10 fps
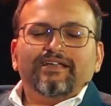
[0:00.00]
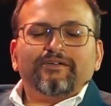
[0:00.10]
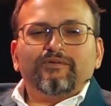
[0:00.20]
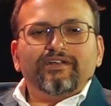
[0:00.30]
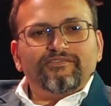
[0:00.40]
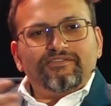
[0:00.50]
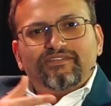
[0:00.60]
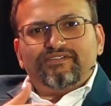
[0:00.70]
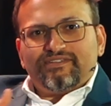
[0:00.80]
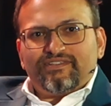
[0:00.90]
Whenever
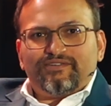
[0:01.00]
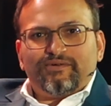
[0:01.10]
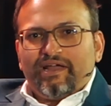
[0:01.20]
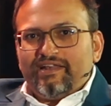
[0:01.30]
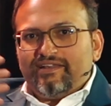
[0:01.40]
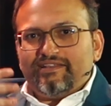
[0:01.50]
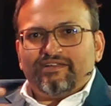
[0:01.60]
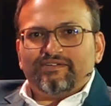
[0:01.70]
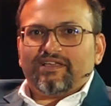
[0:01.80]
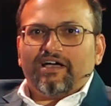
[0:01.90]
there's a trend and
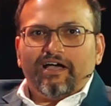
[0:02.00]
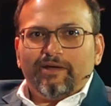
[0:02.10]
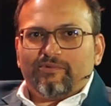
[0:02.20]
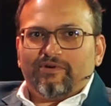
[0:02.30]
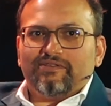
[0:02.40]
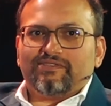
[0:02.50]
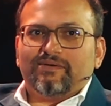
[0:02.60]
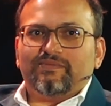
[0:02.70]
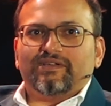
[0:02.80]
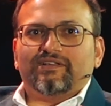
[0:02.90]
there's a hype around something,